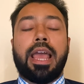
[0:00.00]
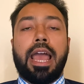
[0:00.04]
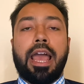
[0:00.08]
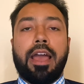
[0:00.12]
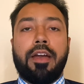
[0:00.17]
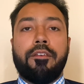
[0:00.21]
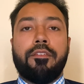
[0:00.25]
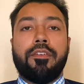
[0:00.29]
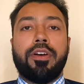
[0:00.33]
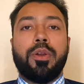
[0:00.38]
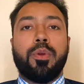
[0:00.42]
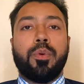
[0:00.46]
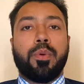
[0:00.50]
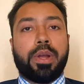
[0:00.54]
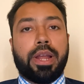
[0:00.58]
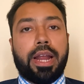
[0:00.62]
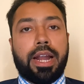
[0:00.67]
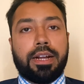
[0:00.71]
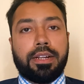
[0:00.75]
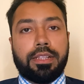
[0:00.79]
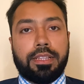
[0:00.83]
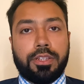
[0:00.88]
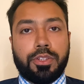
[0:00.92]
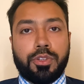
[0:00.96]
have a look
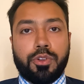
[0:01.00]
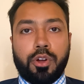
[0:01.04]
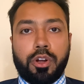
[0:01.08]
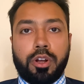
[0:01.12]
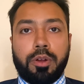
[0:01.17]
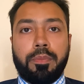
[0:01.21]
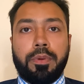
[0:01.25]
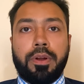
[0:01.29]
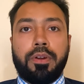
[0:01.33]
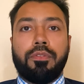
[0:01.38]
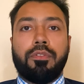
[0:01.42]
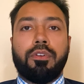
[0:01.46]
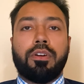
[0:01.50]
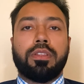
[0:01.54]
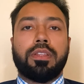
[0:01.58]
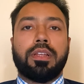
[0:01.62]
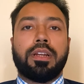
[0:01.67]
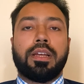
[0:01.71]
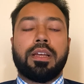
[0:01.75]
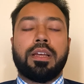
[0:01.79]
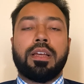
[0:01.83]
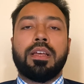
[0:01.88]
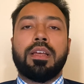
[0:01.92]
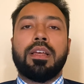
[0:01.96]
at this document for
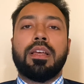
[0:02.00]
their